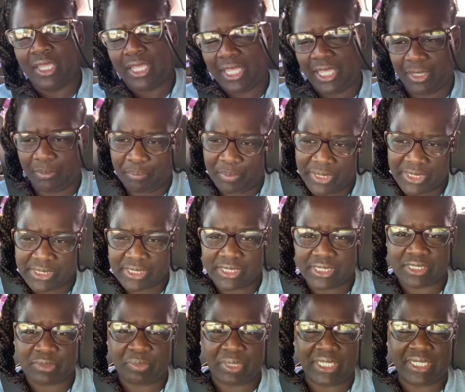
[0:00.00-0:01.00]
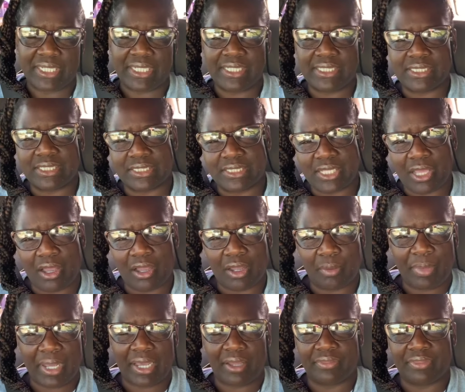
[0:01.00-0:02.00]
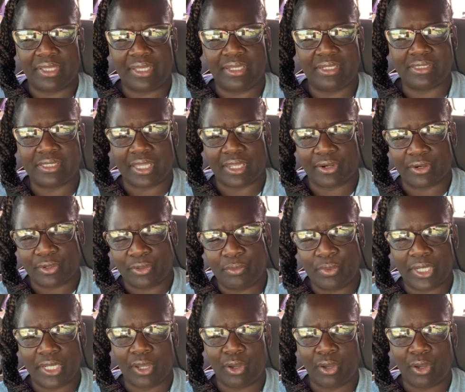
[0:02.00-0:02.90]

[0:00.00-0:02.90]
in business meetings to talk about things that are going